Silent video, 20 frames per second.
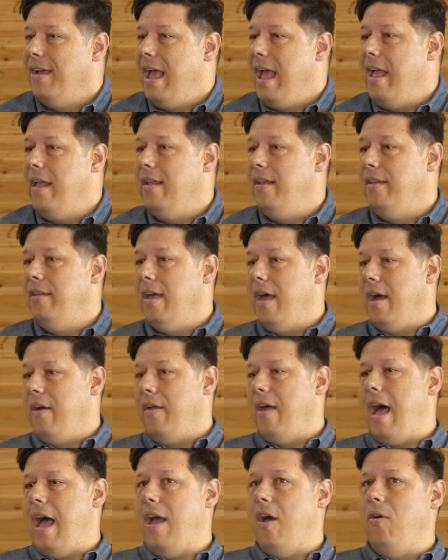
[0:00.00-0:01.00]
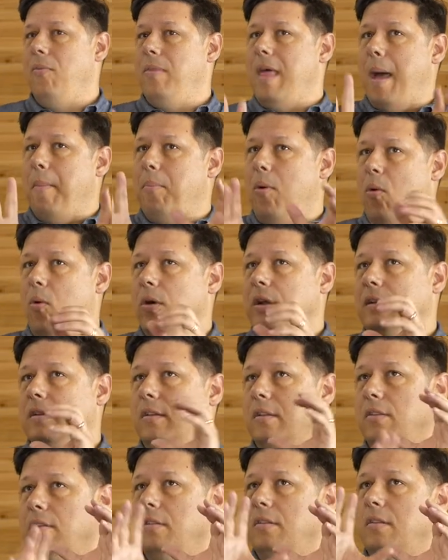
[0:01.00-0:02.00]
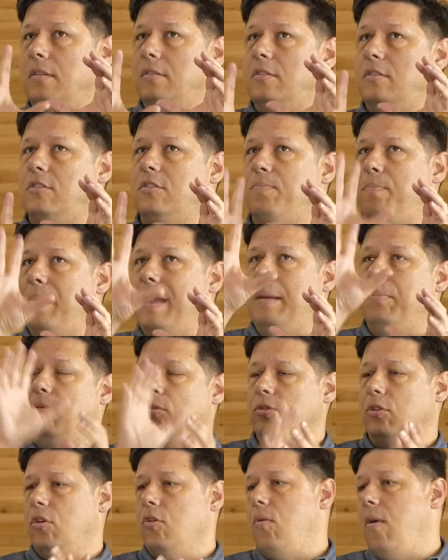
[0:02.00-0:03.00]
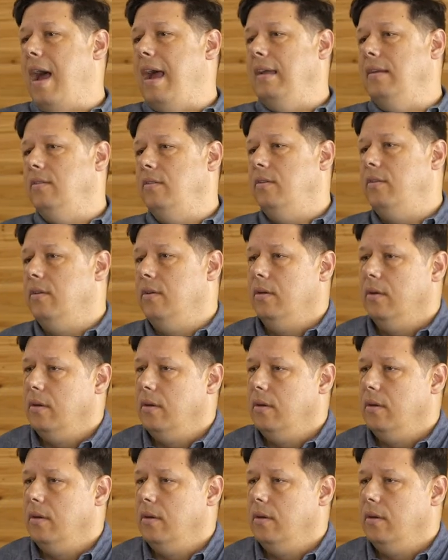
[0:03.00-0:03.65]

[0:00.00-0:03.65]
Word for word: And I hope that points people to Christ.